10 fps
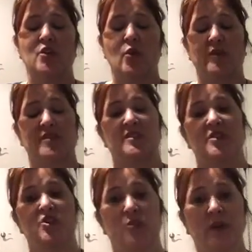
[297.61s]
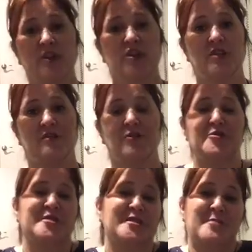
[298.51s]
or this situation
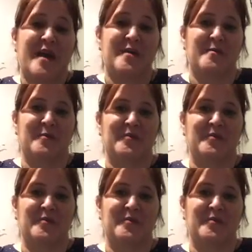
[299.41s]
or this pet.